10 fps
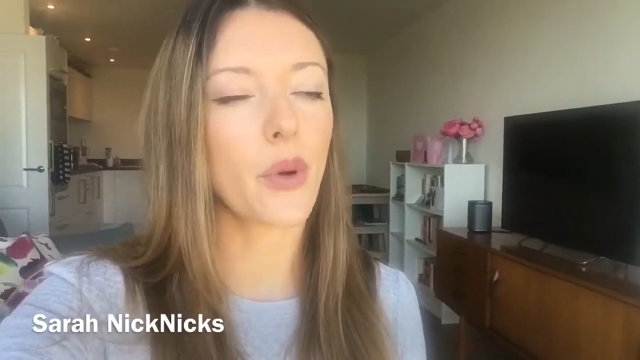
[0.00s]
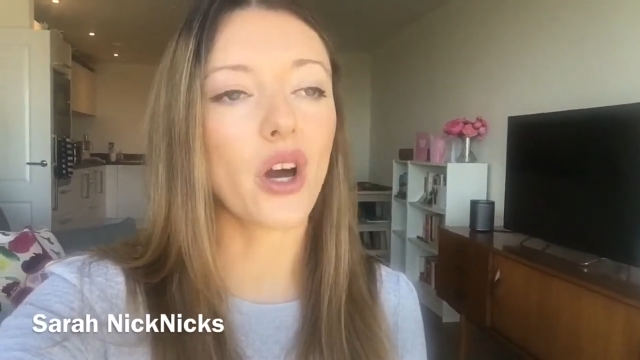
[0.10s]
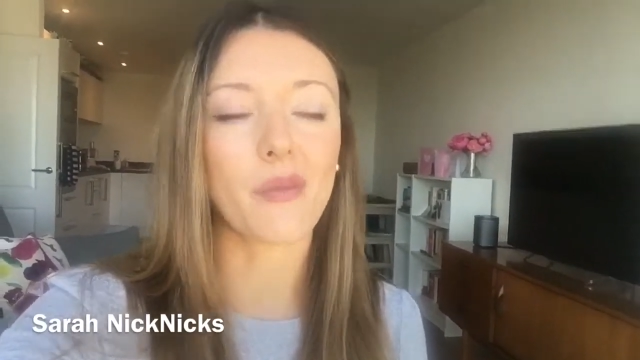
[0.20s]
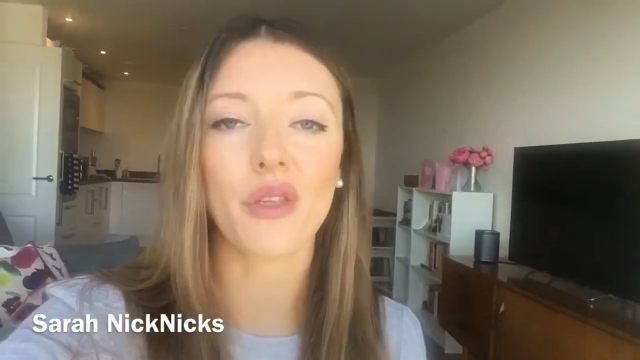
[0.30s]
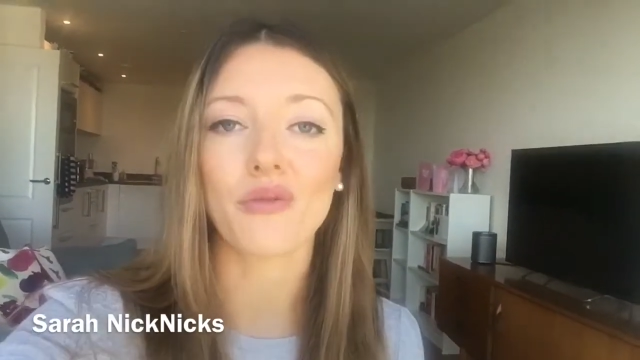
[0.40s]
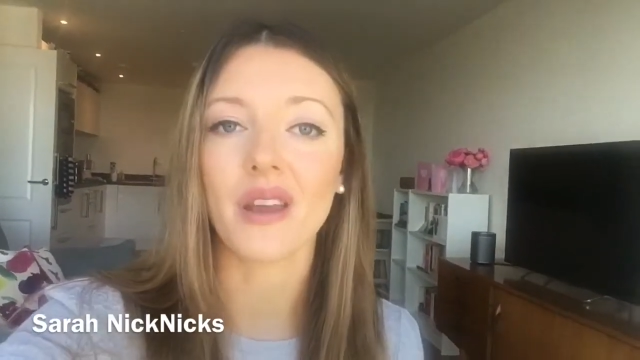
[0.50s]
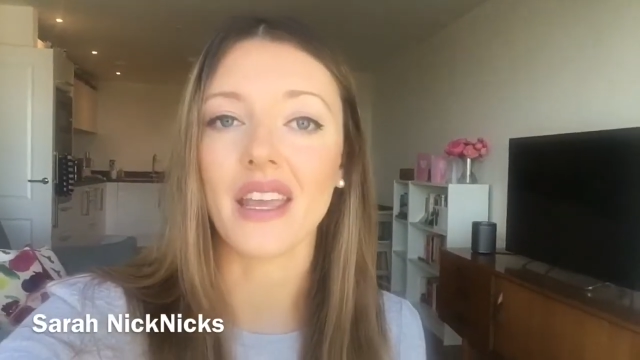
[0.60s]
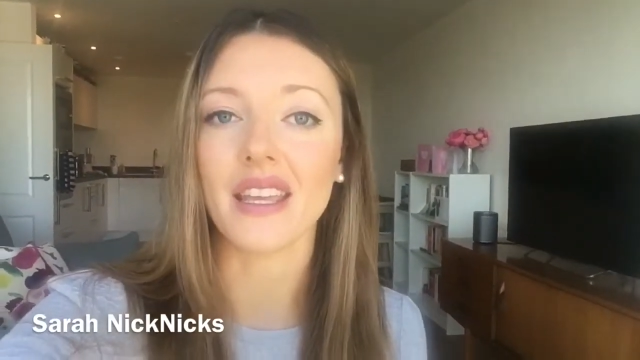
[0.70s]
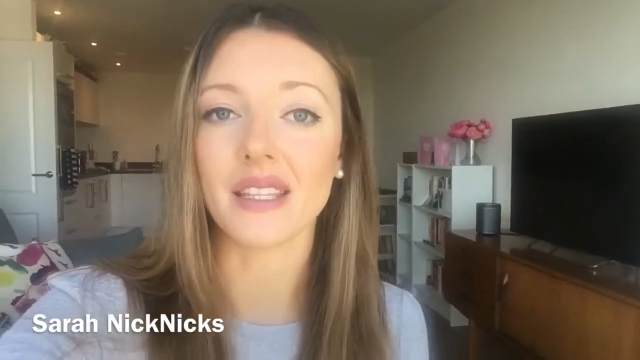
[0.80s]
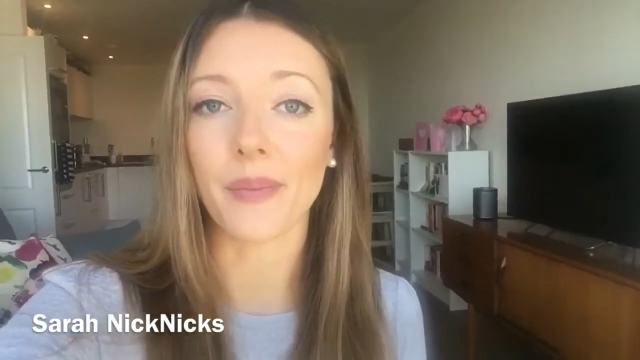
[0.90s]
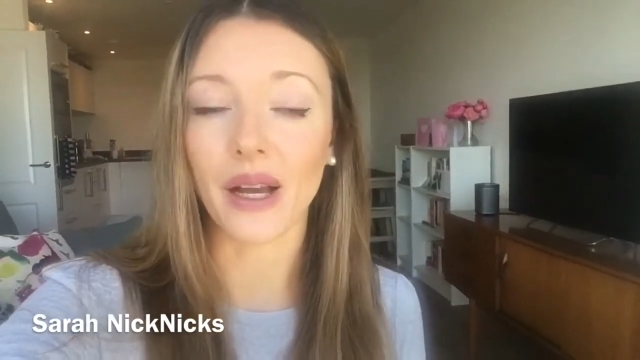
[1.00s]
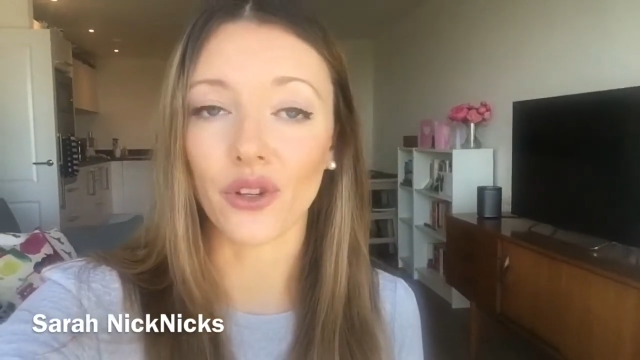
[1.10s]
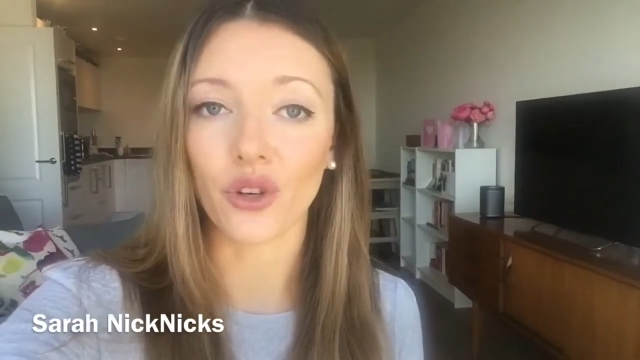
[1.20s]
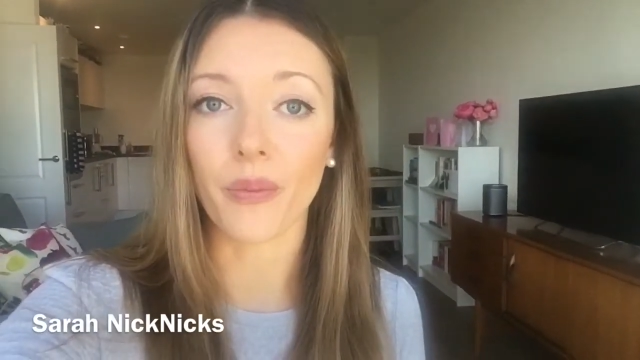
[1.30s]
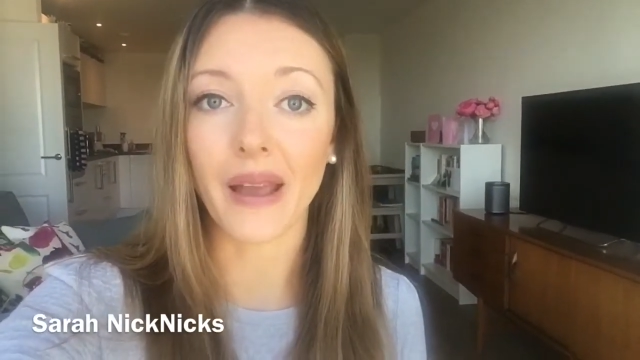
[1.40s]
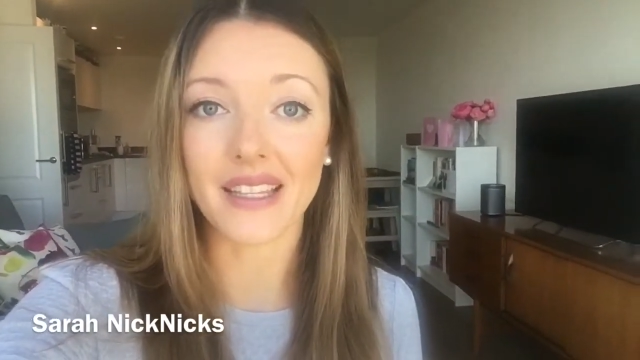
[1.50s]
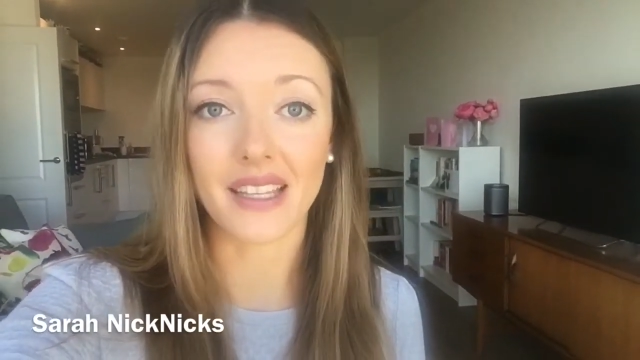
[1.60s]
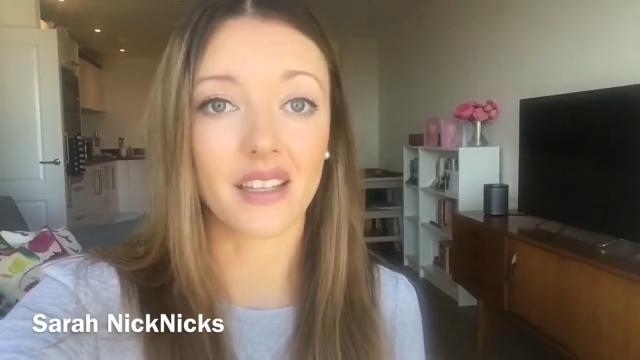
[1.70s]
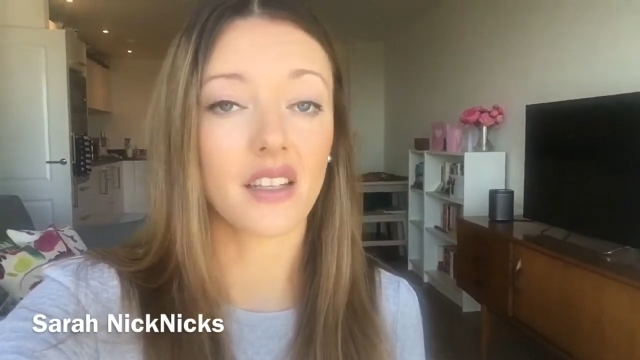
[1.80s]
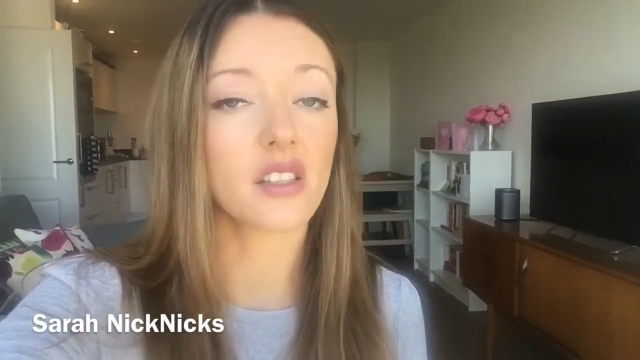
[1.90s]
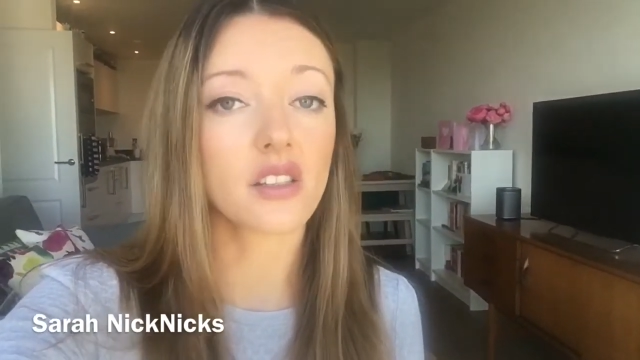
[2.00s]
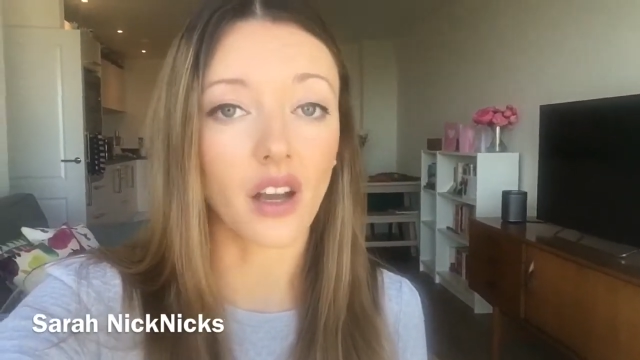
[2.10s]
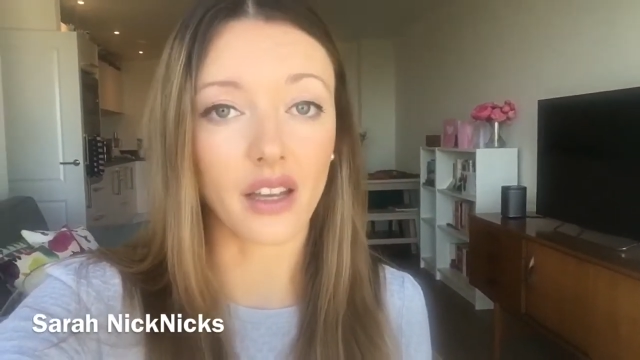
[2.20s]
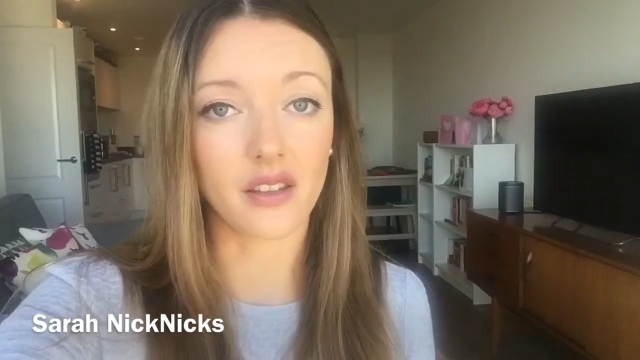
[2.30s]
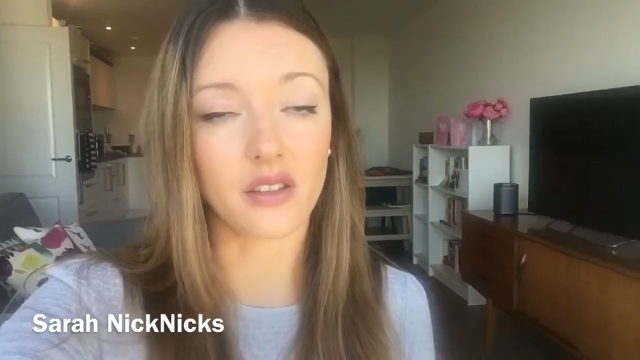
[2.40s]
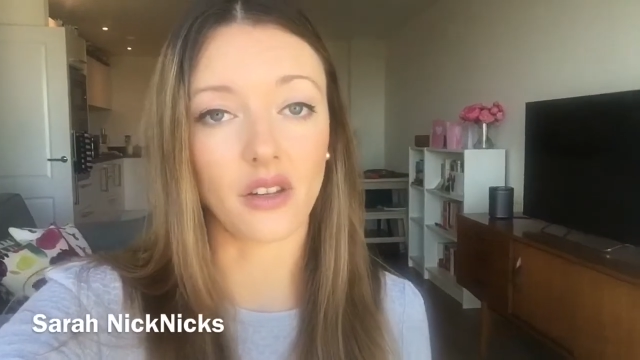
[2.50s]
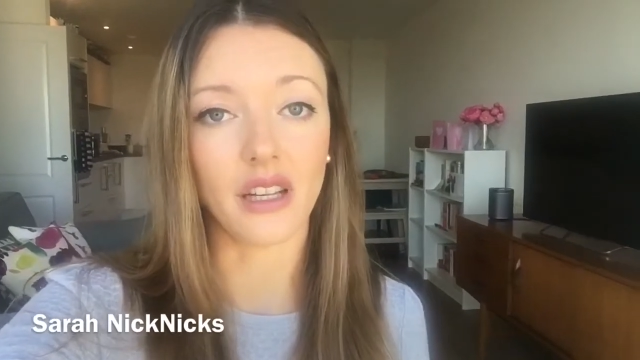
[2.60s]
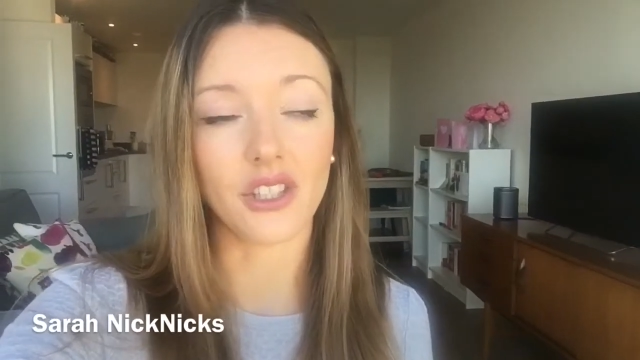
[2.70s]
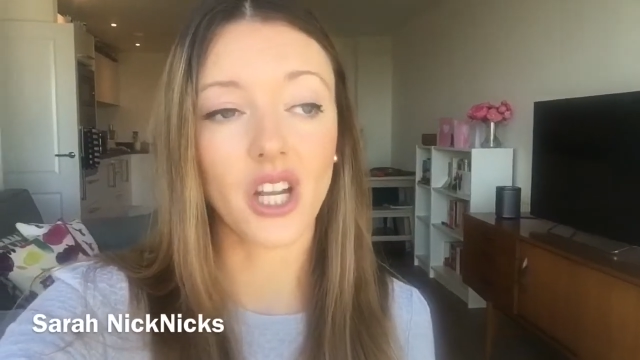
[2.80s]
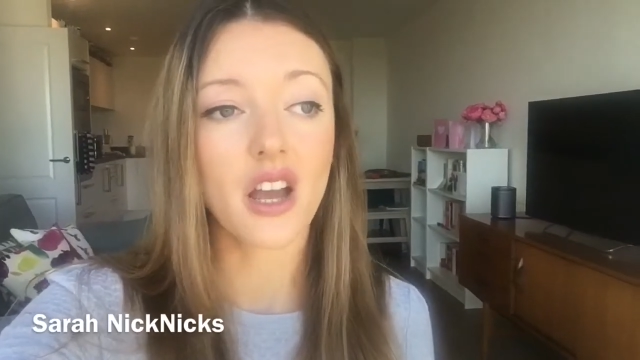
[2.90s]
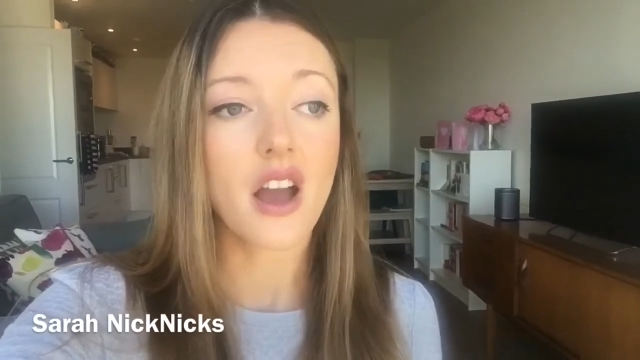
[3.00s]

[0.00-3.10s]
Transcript: part number three is about your basic science knowledge.